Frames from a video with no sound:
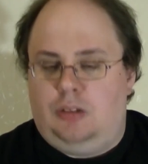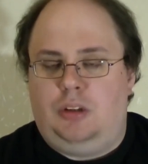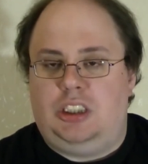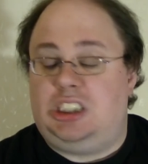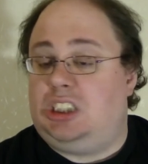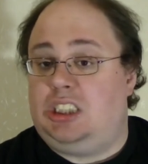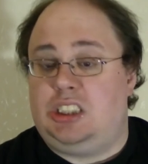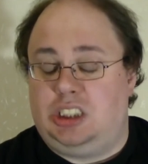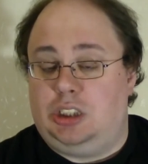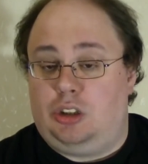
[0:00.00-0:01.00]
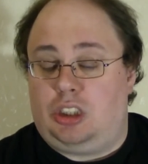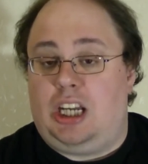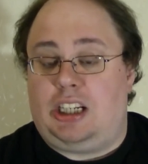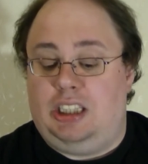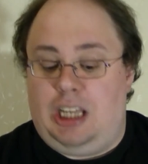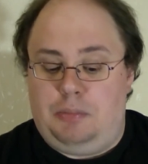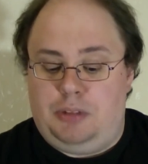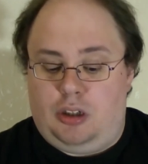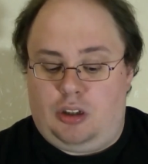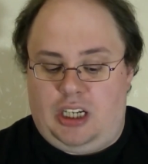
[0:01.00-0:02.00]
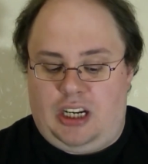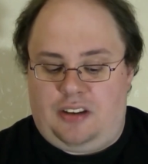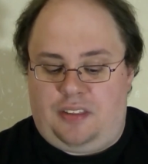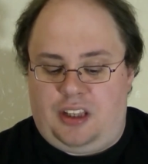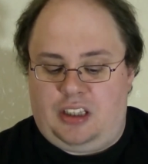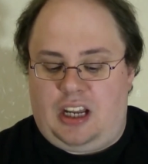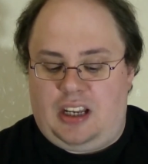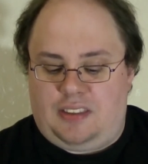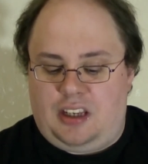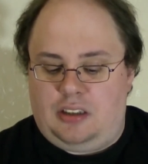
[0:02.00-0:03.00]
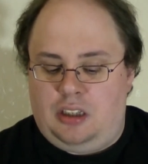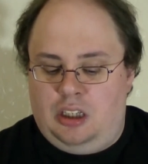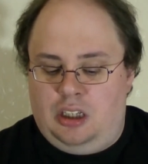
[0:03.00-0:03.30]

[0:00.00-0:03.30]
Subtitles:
which doesn't look like a lambda or anything like that,